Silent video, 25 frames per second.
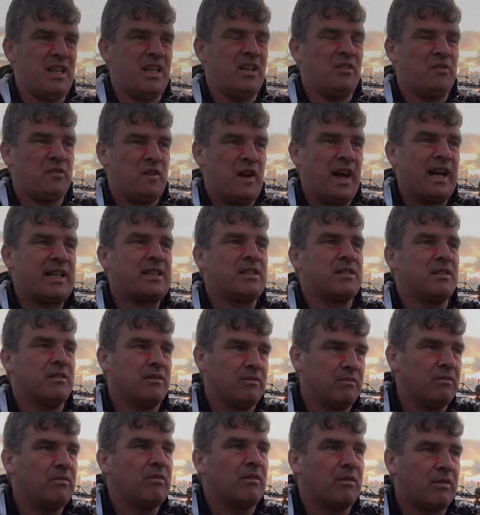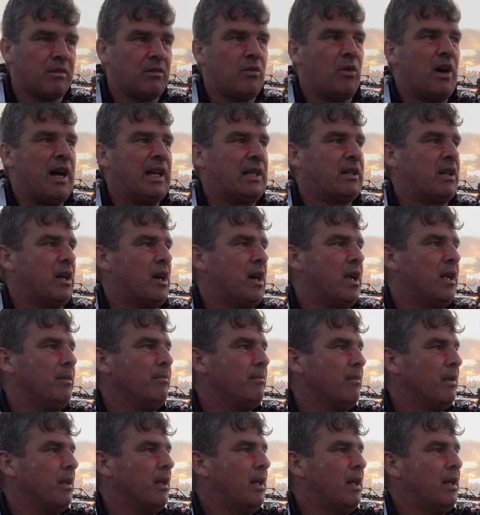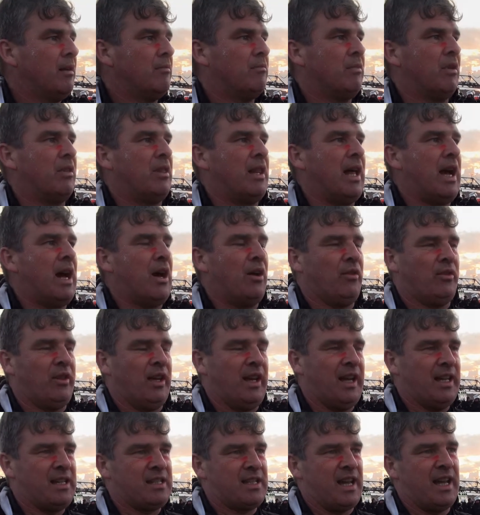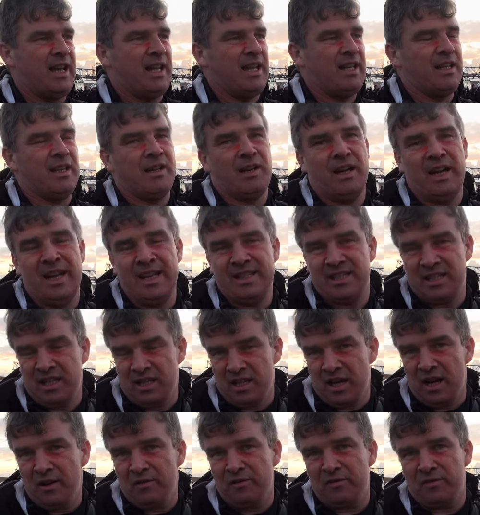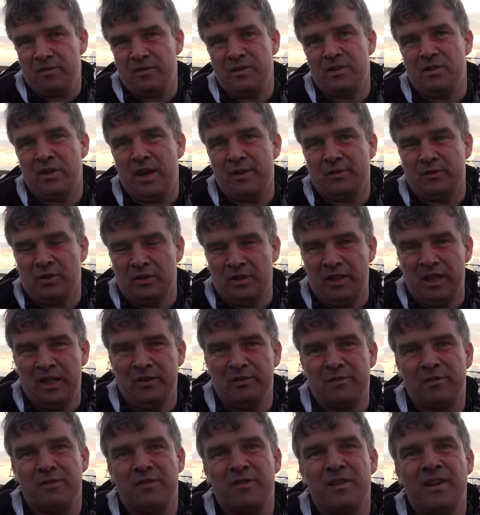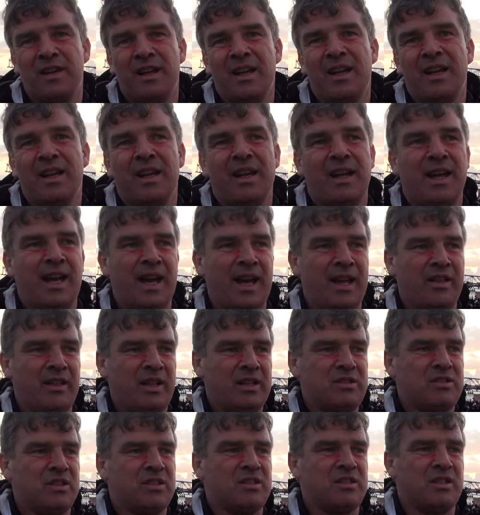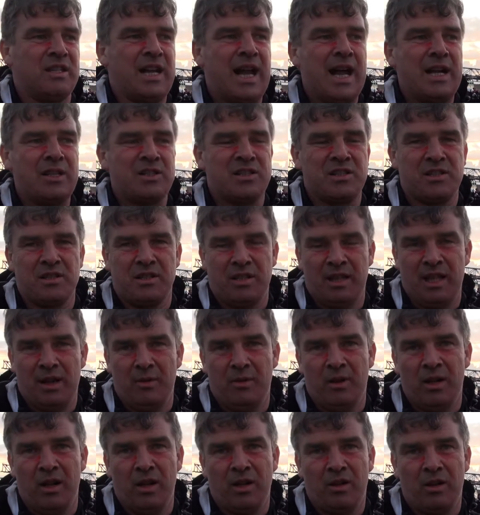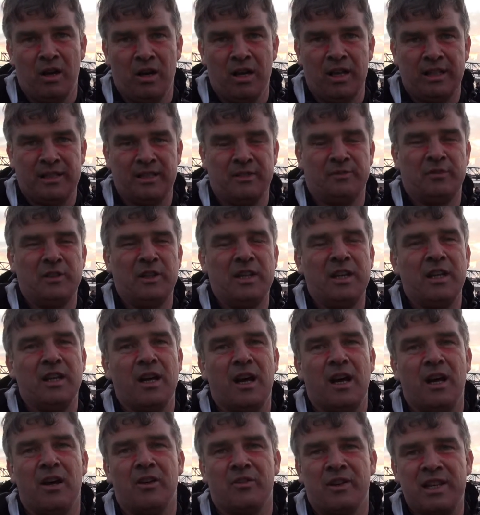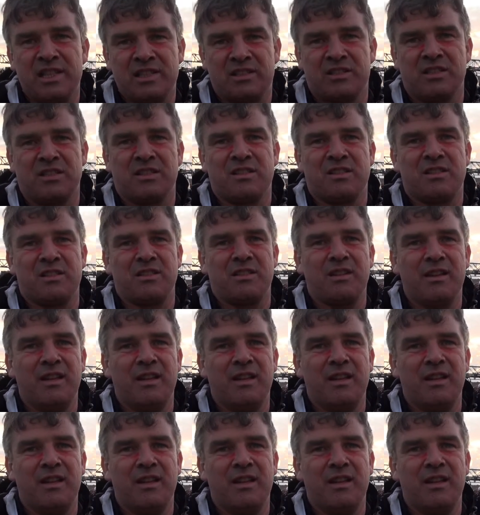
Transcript: In fact, quite cool. But now they say it's enough. You have to leave. And they just announced they will collectively arrest us.